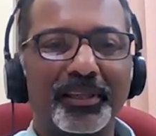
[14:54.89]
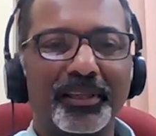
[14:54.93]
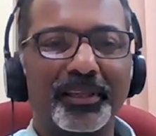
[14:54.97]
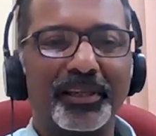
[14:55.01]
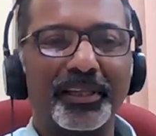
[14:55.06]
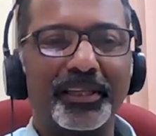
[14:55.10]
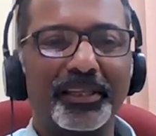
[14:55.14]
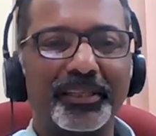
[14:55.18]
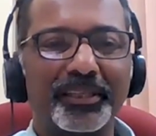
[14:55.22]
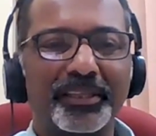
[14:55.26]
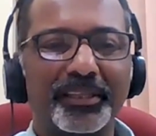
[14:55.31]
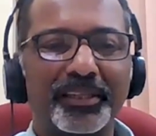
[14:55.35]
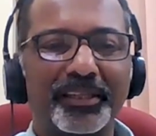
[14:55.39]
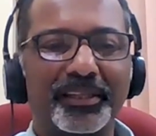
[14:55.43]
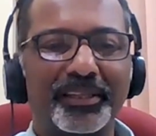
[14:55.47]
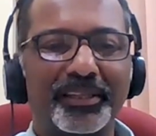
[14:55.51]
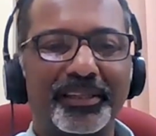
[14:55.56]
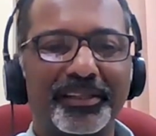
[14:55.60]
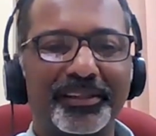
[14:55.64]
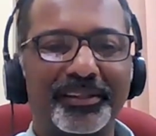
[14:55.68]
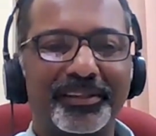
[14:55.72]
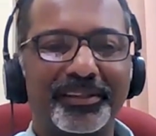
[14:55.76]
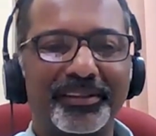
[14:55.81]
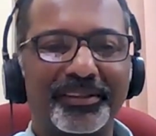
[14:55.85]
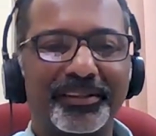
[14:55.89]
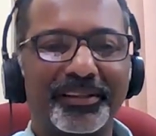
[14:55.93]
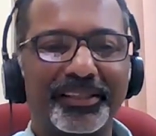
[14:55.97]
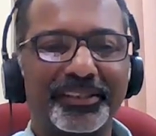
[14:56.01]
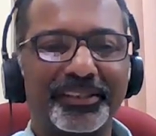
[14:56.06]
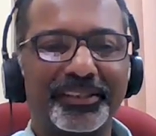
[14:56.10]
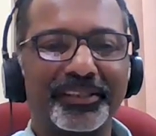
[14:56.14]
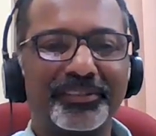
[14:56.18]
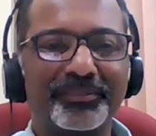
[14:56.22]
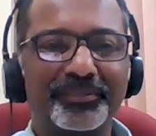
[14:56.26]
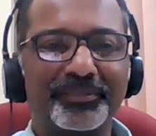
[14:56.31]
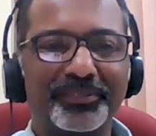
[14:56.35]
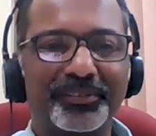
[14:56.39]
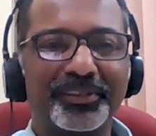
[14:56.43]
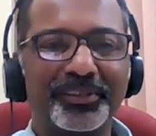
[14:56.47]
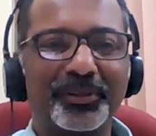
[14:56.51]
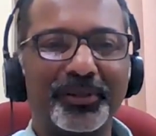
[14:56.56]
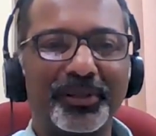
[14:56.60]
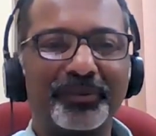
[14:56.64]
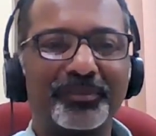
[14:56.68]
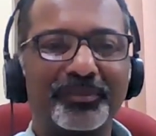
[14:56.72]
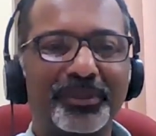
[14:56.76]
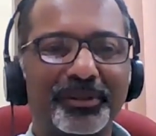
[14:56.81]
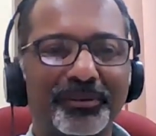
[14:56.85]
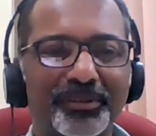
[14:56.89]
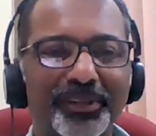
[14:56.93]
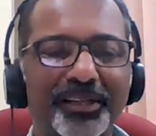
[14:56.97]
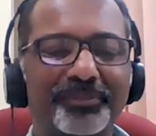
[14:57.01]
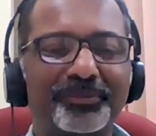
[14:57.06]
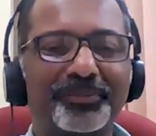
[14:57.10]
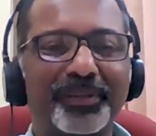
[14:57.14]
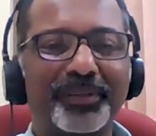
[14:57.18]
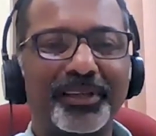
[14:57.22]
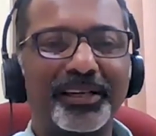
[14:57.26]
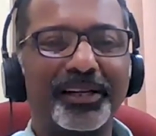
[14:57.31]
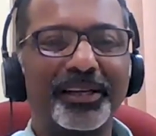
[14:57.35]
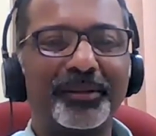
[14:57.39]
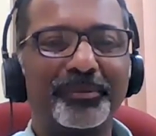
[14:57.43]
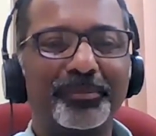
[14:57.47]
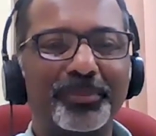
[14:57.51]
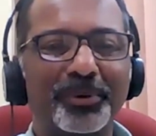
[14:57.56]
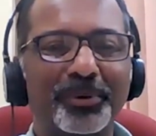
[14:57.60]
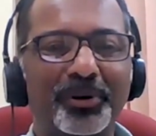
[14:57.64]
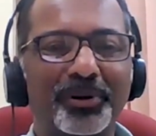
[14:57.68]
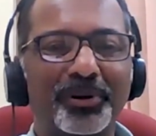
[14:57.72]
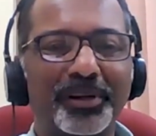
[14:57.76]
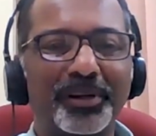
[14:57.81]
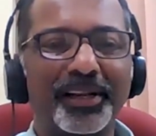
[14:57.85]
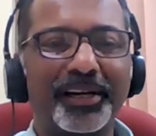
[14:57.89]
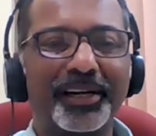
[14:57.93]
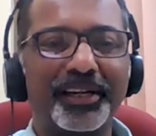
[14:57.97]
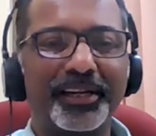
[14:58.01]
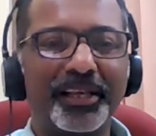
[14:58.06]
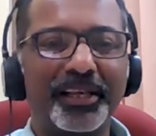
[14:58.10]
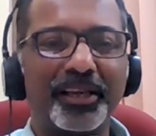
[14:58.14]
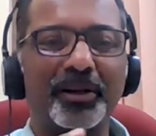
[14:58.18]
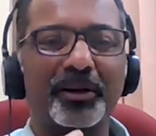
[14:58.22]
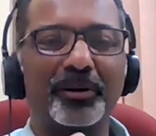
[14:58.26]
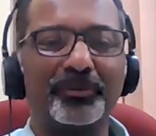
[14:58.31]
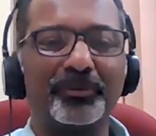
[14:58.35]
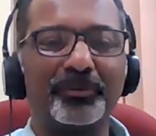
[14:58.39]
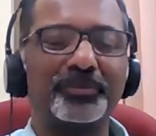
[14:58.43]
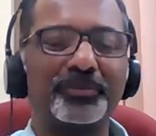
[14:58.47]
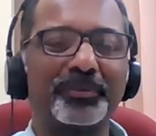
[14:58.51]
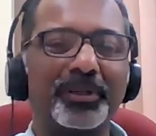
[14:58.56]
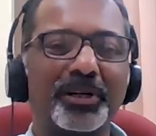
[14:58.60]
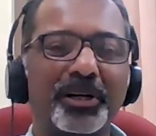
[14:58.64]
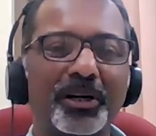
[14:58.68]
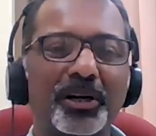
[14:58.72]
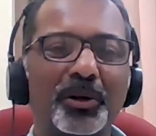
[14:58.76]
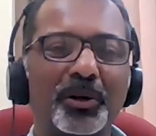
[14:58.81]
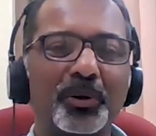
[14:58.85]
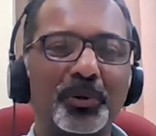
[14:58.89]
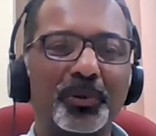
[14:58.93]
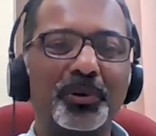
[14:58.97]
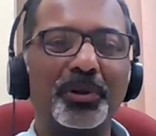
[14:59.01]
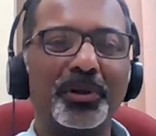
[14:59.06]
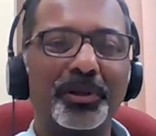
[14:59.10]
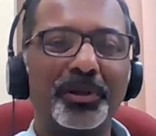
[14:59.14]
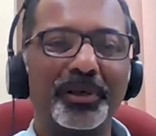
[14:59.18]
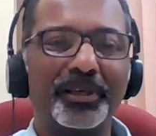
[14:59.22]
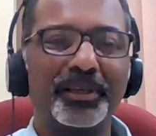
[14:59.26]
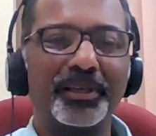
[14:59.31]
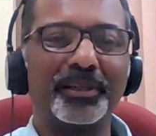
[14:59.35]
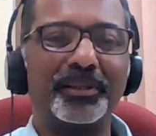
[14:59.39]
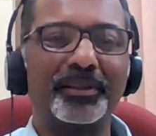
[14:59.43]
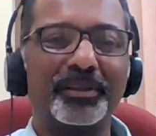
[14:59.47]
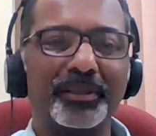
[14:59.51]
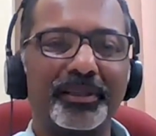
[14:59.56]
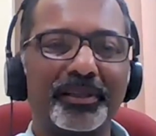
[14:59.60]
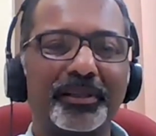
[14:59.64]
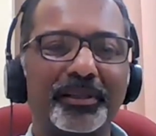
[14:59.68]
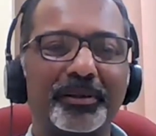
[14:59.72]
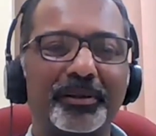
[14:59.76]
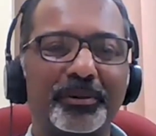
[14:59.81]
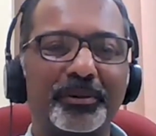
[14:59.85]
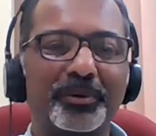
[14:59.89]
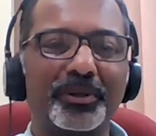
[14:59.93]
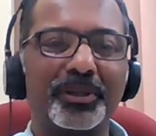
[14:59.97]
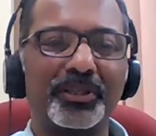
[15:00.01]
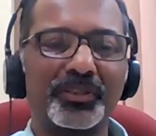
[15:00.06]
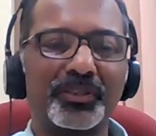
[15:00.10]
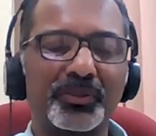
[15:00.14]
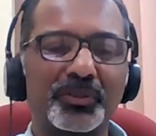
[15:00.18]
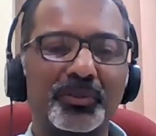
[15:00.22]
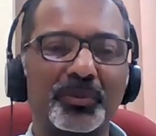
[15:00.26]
And I think you have given a fairly broad idea of how it works.